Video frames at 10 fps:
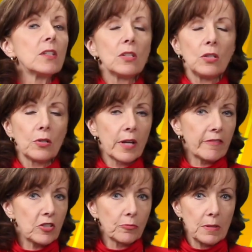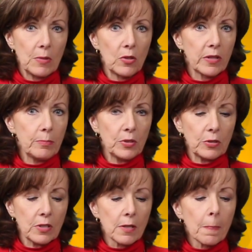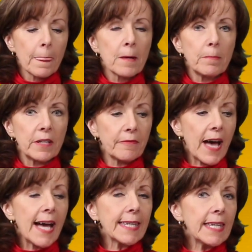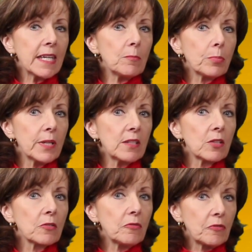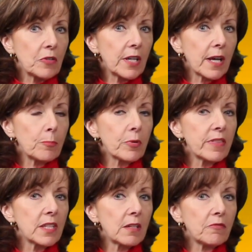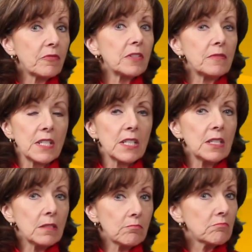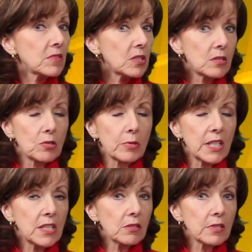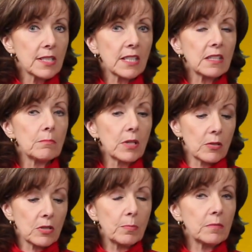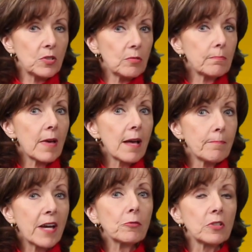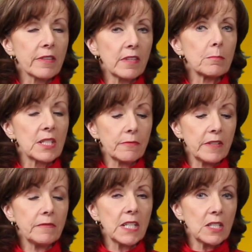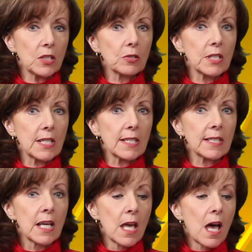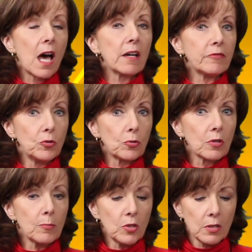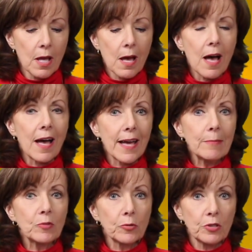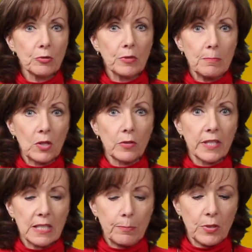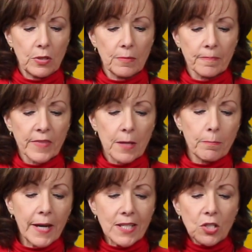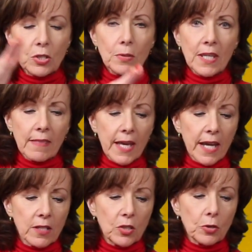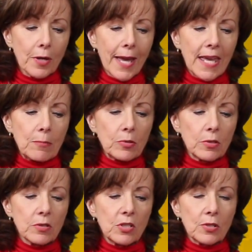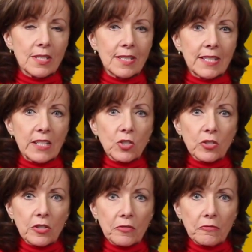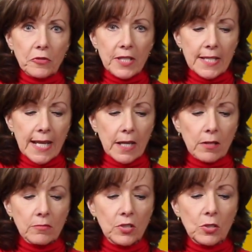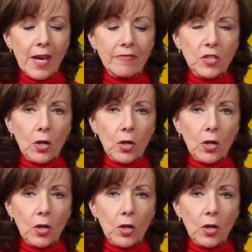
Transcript: you don't have to remold the boot. But if I can't bring their foot up within 15, 20 degrees at the most, but my rule of thumb is 15 degrees of normal, I'm going to remold this boot. By doing that, you're able to cinch their foot down. You have